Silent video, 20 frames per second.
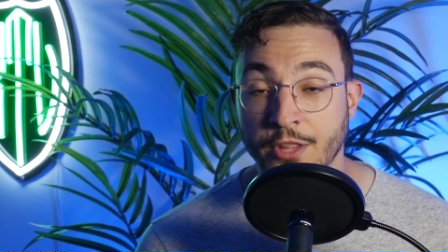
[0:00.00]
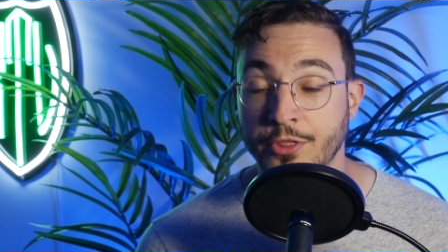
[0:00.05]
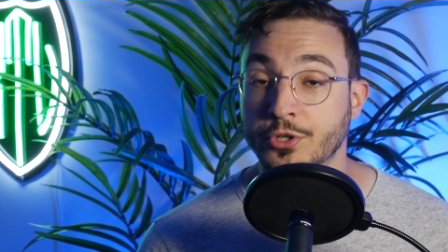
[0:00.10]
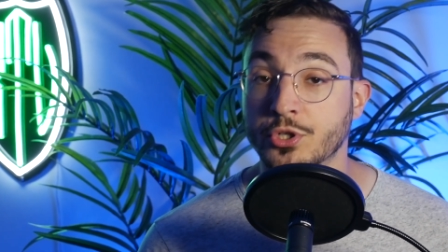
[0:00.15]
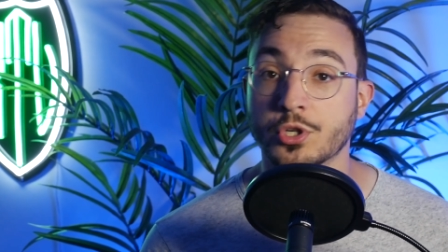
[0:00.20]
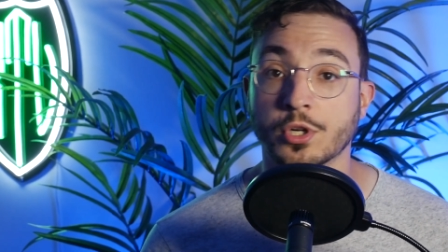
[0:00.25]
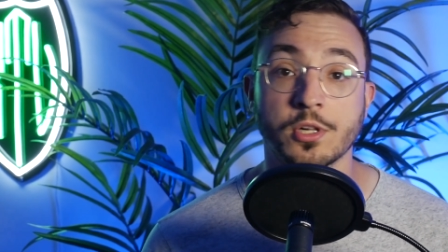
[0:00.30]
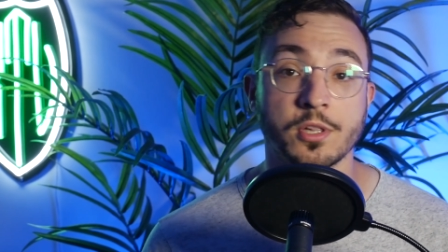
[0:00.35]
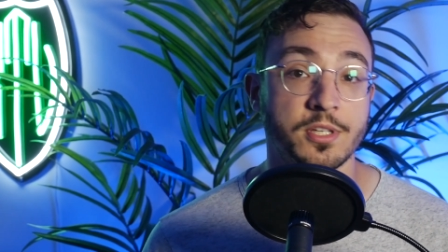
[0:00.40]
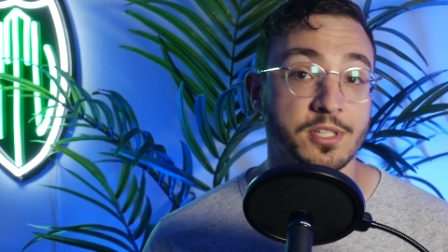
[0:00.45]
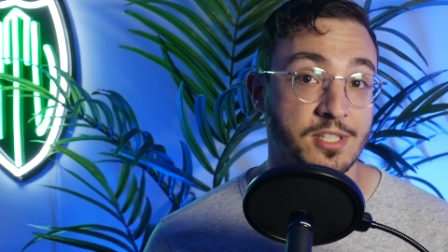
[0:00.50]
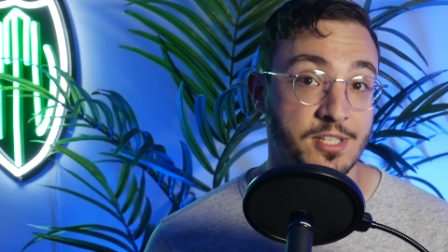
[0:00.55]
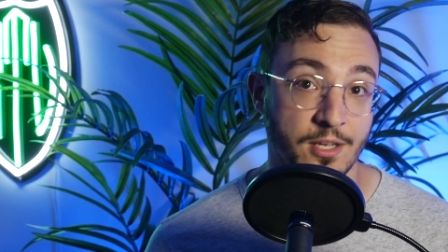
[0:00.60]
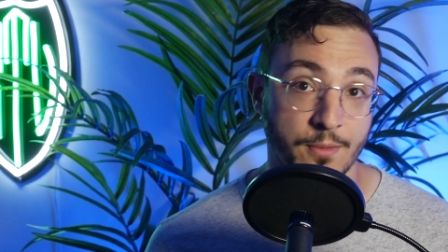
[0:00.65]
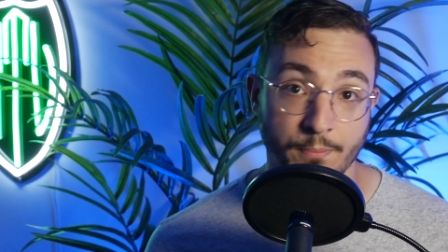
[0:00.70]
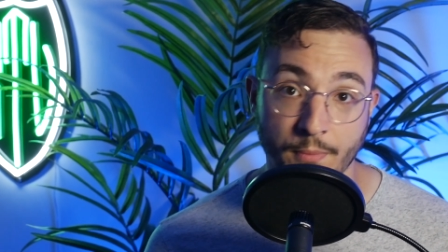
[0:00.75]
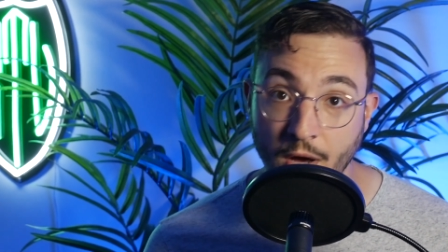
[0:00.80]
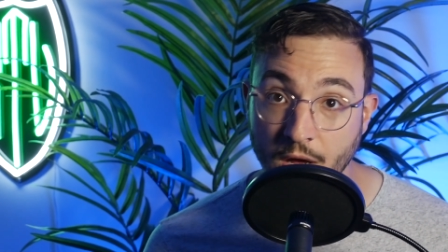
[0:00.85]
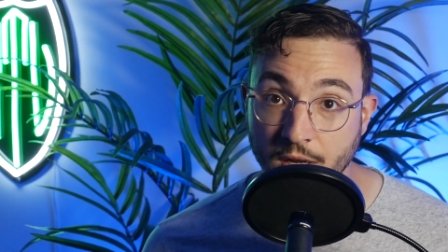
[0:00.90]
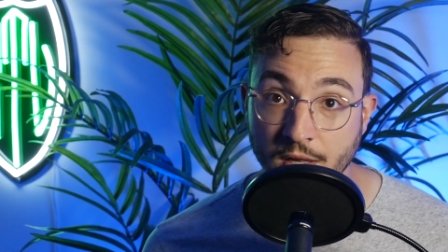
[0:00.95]
the journalistic
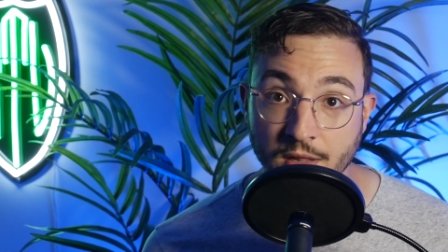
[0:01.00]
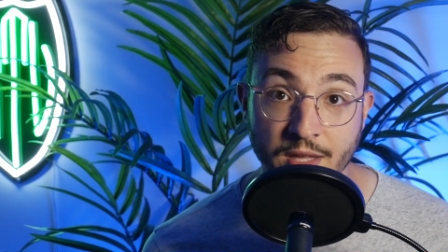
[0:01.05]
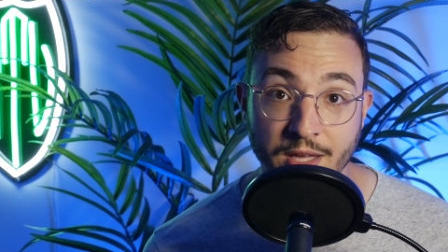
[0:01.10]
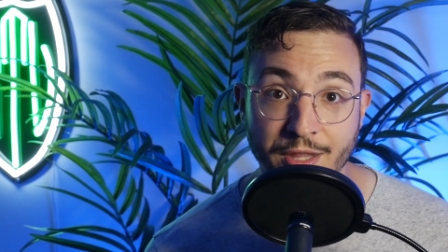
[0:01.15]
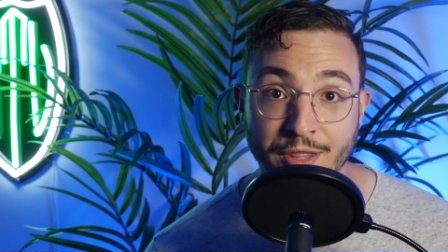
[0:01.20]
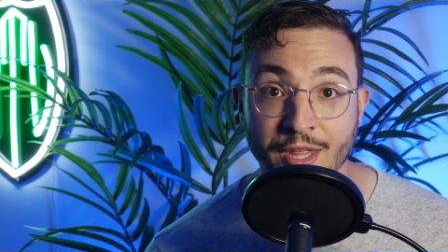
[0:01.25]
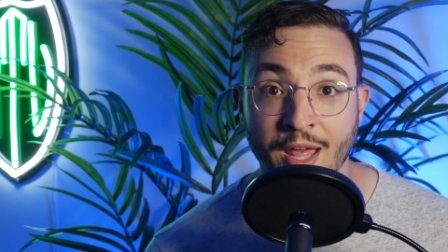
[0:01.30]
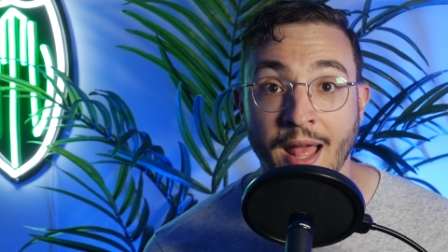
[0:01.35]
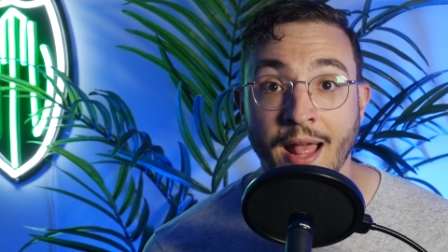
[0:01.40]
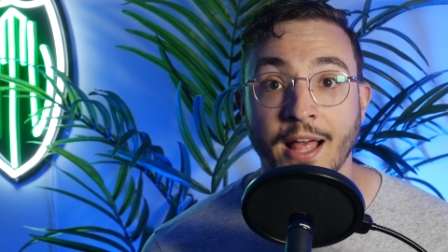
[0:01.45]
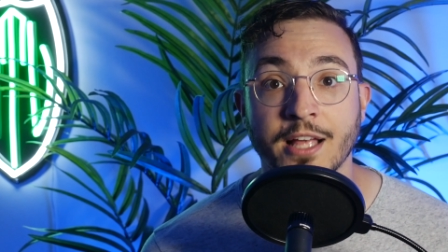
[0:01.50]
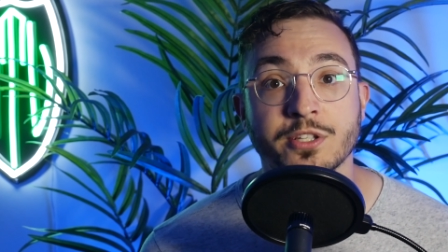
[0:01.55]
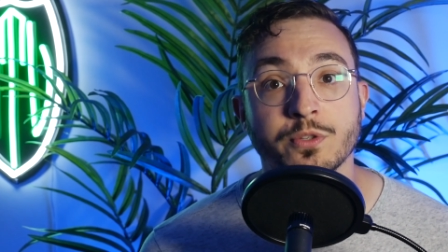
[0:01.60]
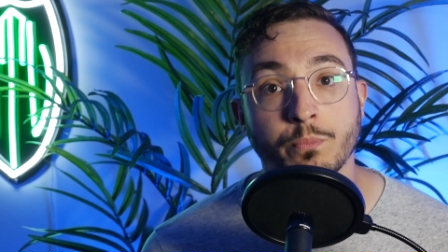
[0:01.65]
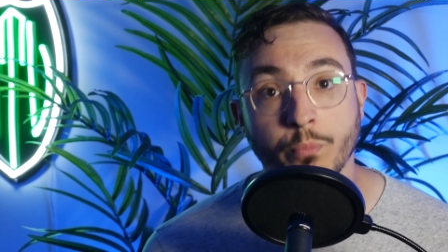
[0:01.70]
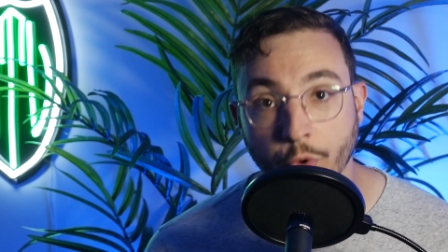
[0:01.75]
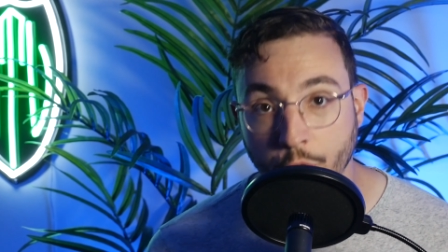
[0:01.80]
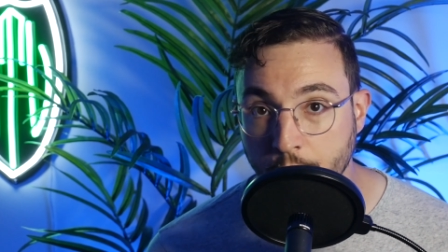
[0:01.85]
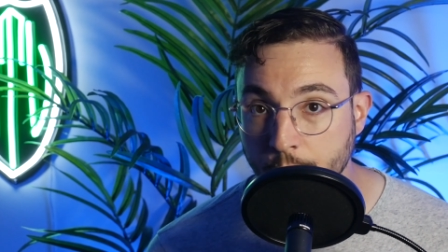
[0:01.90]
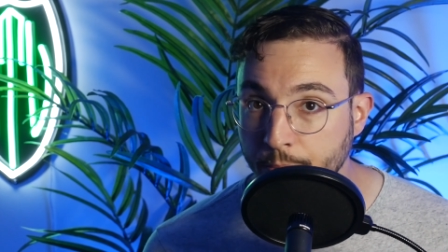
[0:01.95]
monolith has
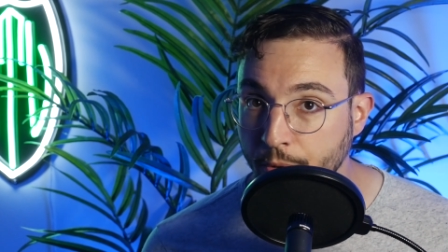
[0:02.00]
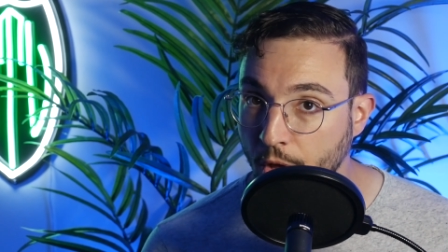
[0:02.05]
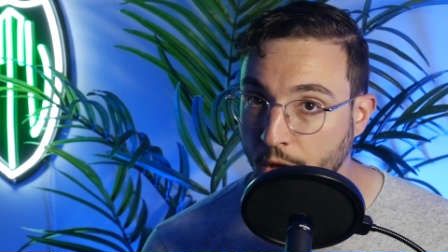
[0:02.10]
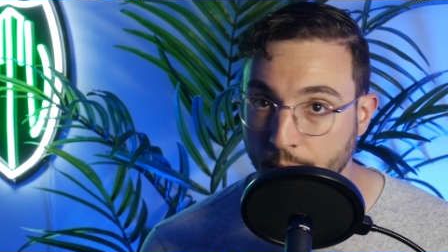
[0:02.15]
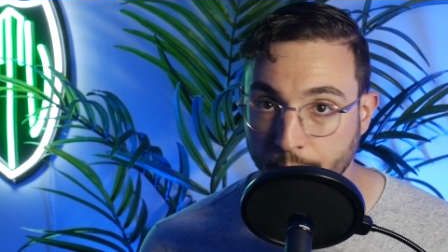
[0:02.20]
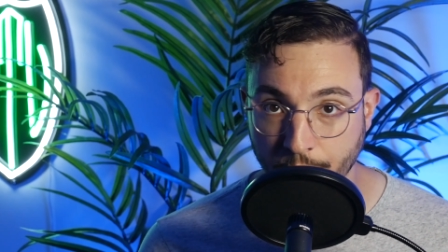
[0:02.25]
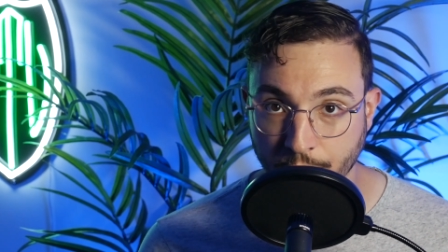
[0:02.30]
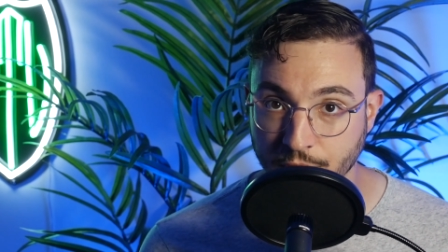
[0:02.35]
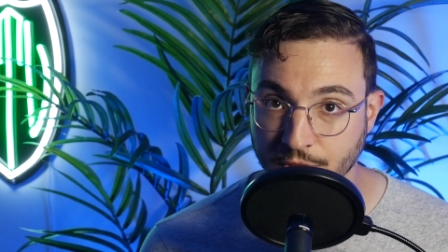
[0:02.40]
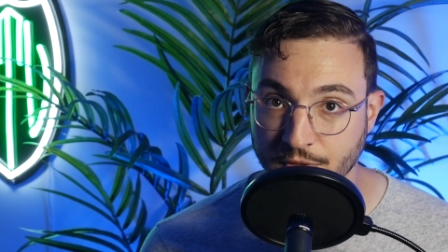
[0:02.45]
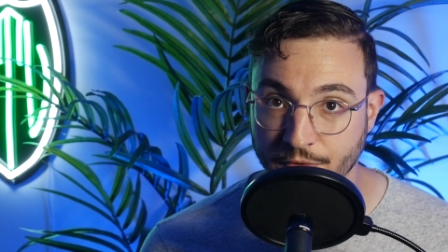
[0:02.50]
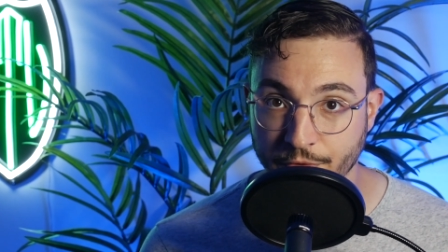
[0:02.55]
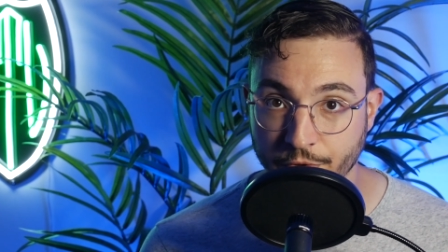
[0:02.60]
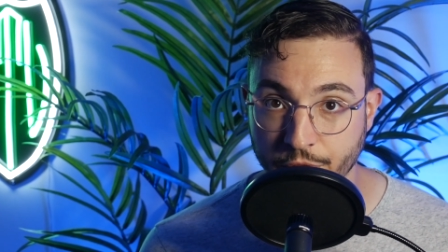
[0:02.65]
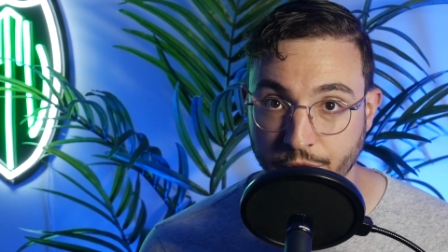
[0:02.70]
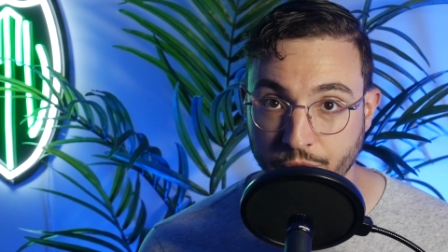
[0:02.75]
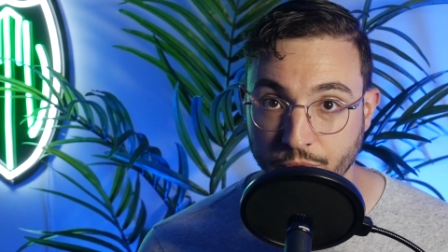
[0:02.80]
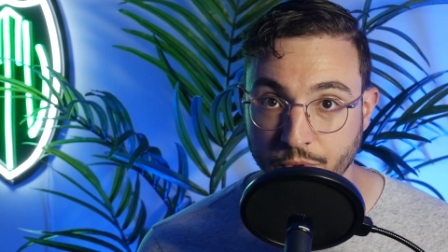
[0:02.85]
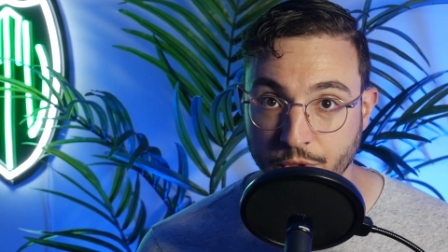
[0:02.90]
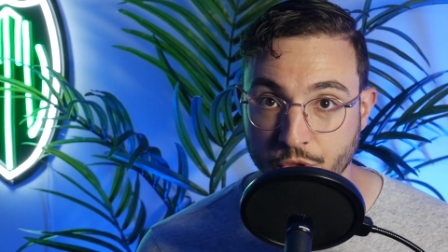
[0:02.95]
more blog posts for
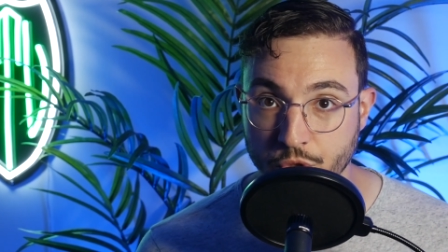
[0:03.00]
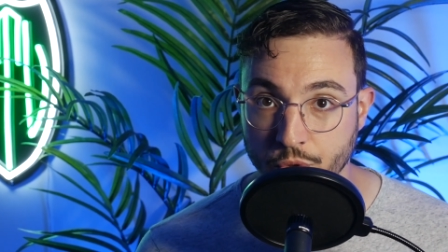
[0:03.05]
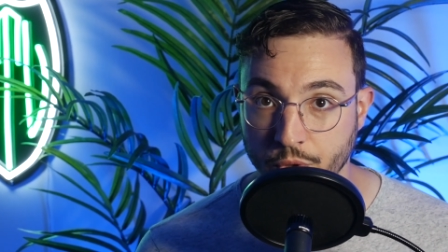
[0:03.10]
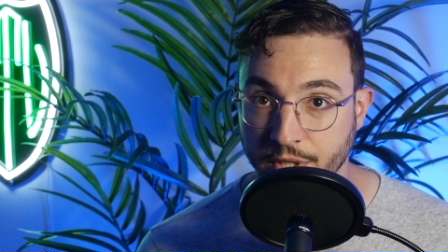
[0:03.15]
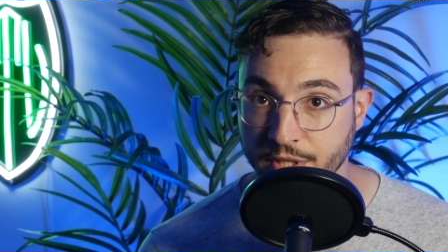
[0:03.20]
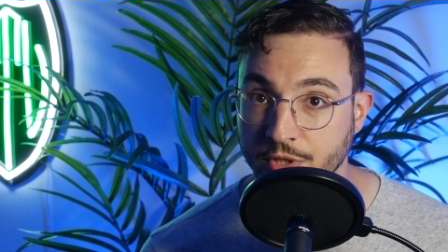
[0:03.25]
you to enjoy.